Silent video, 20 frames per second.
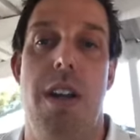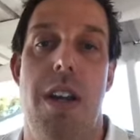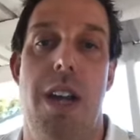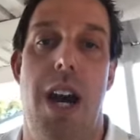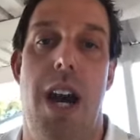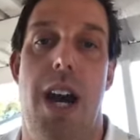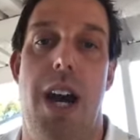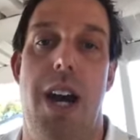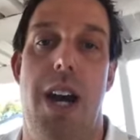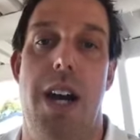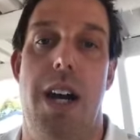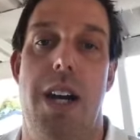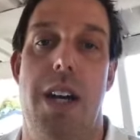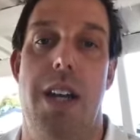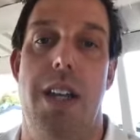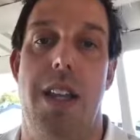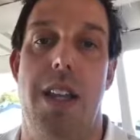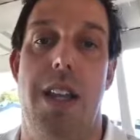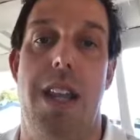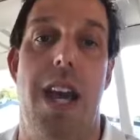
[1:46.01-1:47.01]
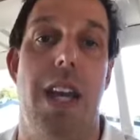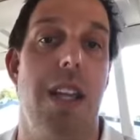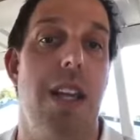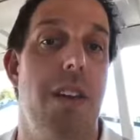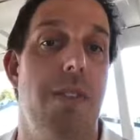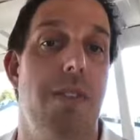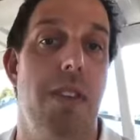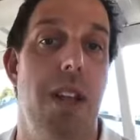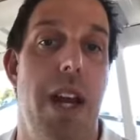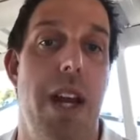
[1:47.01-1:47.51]
that
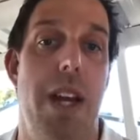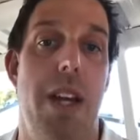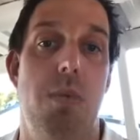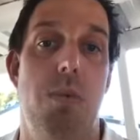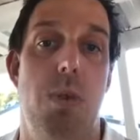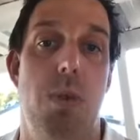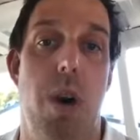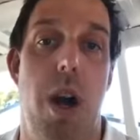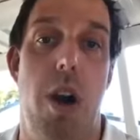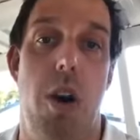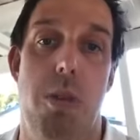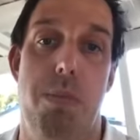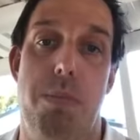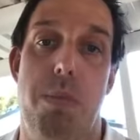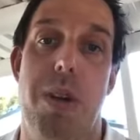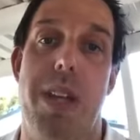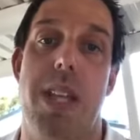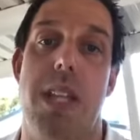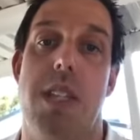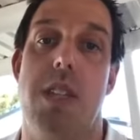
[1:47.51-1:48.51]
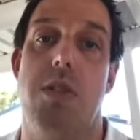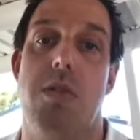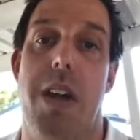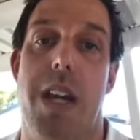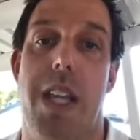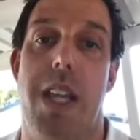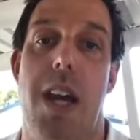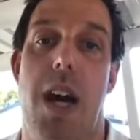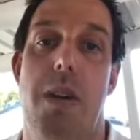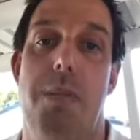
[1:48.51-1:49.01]
left leg will help bring the
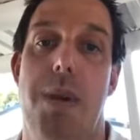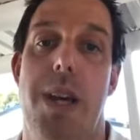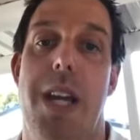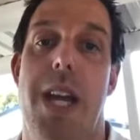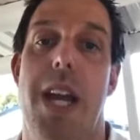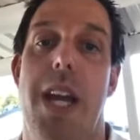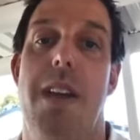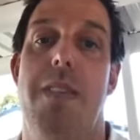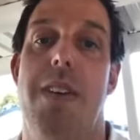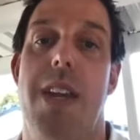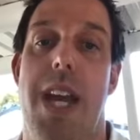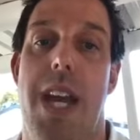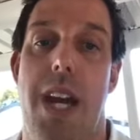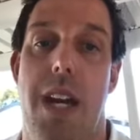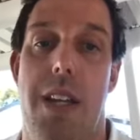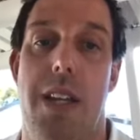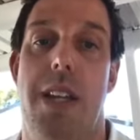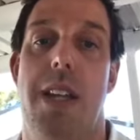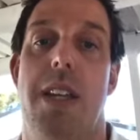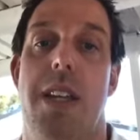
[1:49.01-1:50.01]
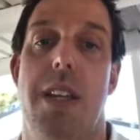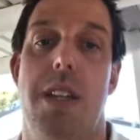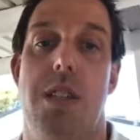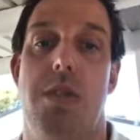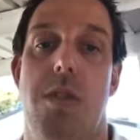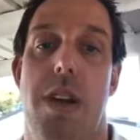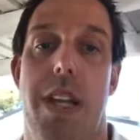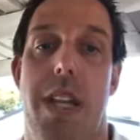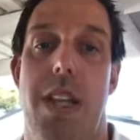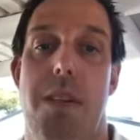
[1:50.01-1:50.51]
strength up and even out the
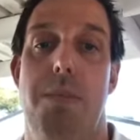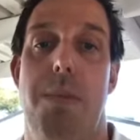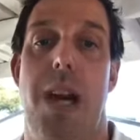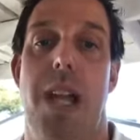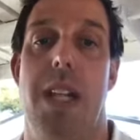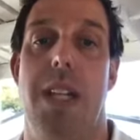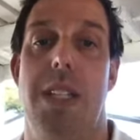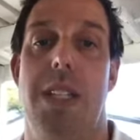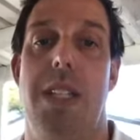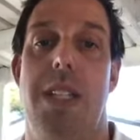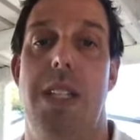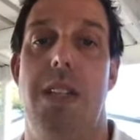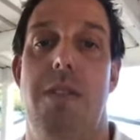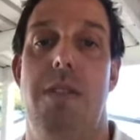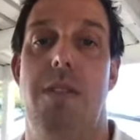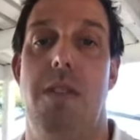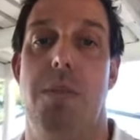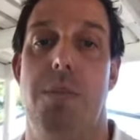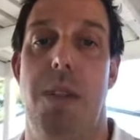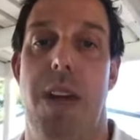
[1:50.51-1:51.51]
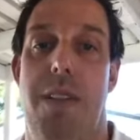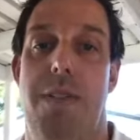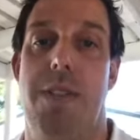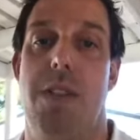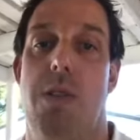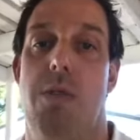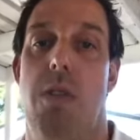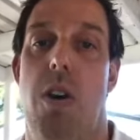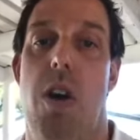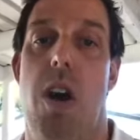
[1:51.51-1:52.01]
strength imbalance from left
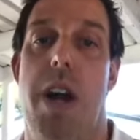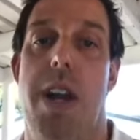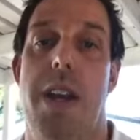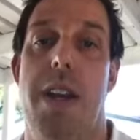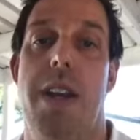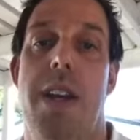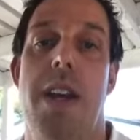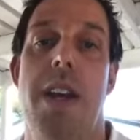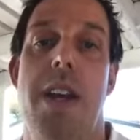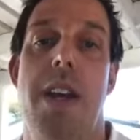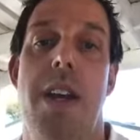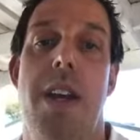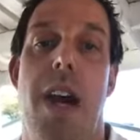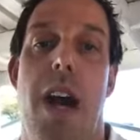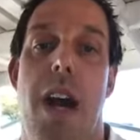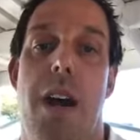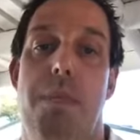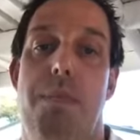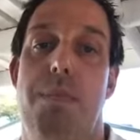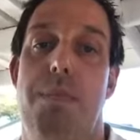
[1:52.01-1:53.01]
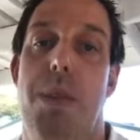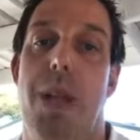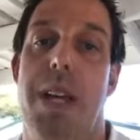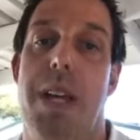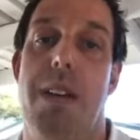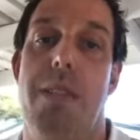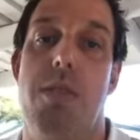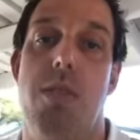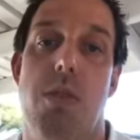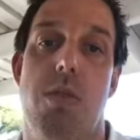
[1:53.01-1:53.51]
to right.
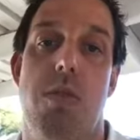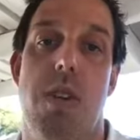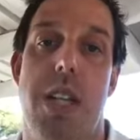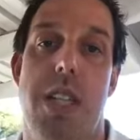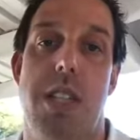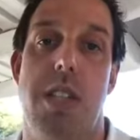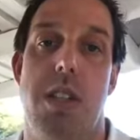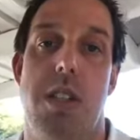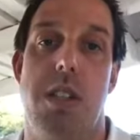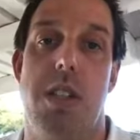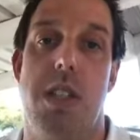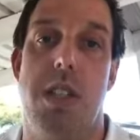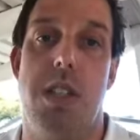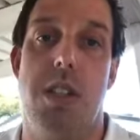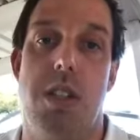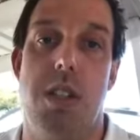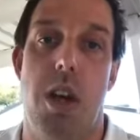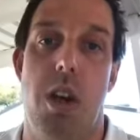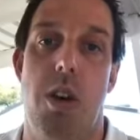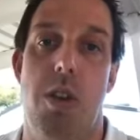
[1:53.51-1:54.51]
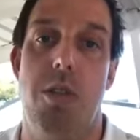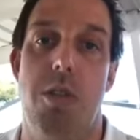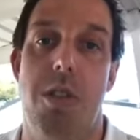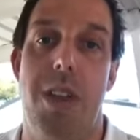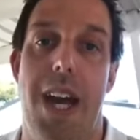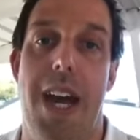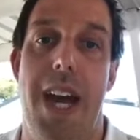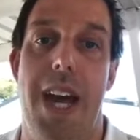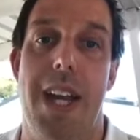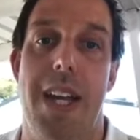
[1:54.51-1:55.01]
Plenty of good research to show
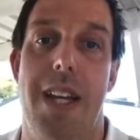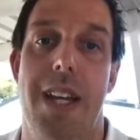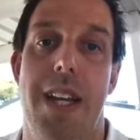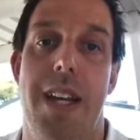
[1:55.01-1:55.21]
that